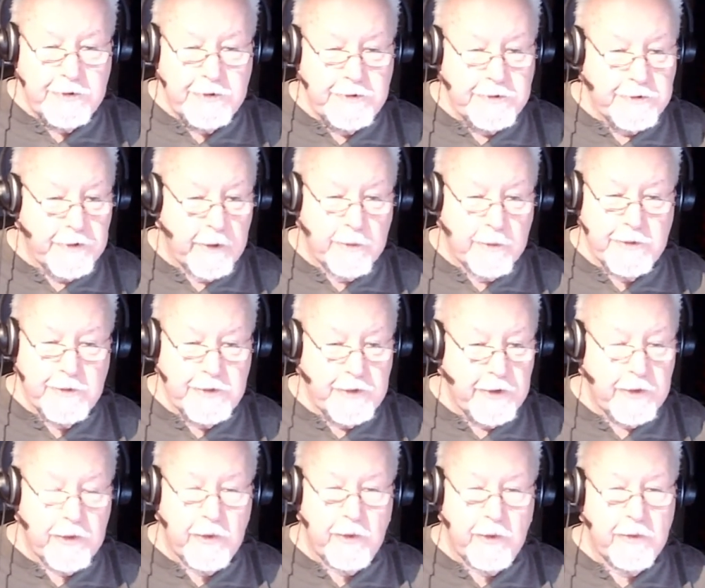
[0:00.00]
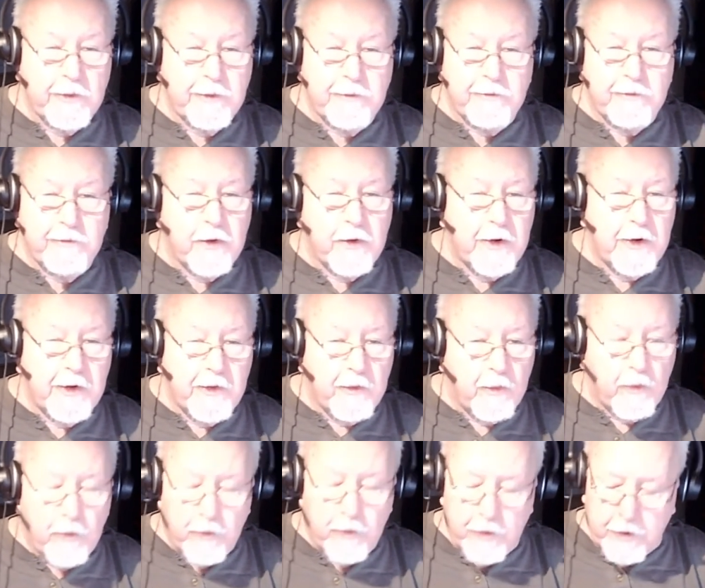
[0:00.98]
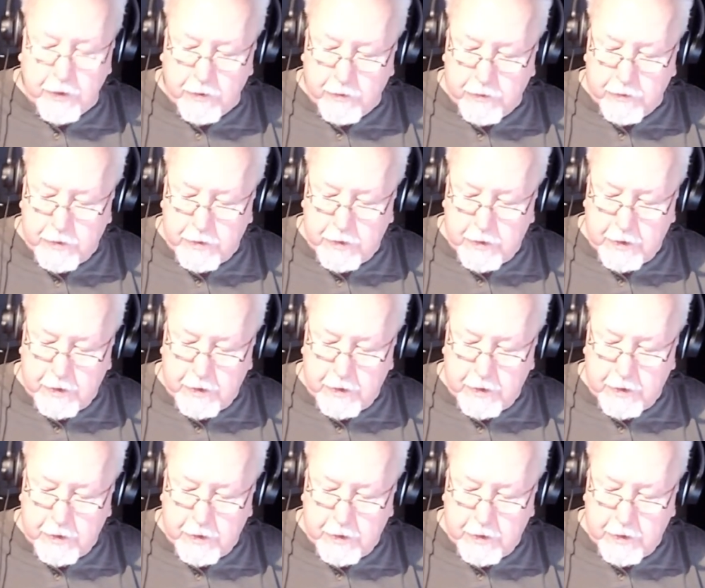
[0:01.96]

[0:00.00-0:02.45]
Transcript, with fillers: sub-zero. It's very cold out.